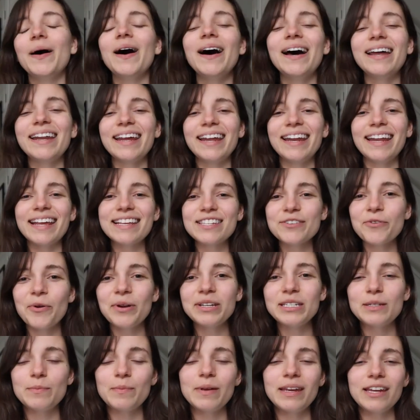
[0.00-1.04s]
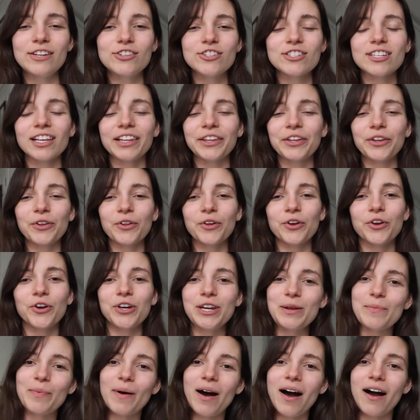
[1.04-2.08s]
but it is going to be just a little
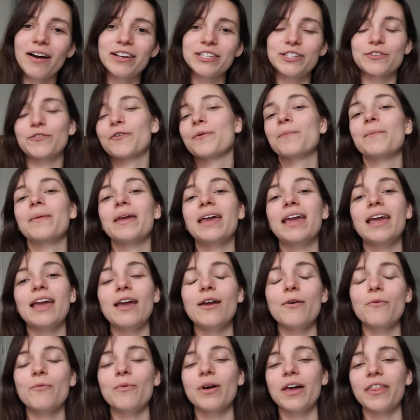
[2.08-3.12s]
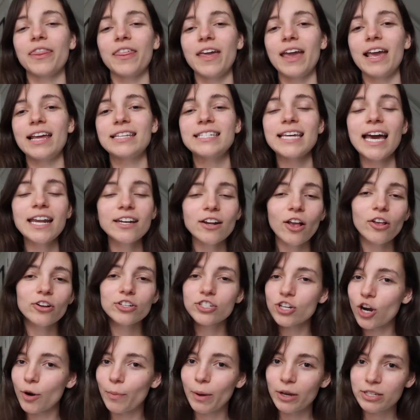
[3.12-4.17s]
goodie box for me with a $10
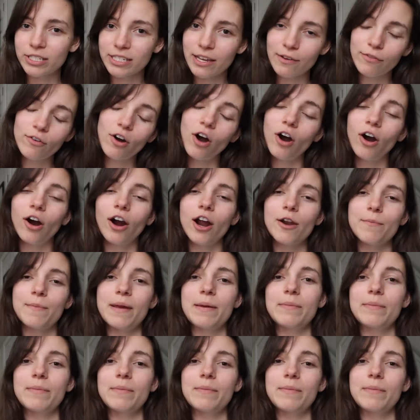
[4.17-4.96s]
Starbucks gift card,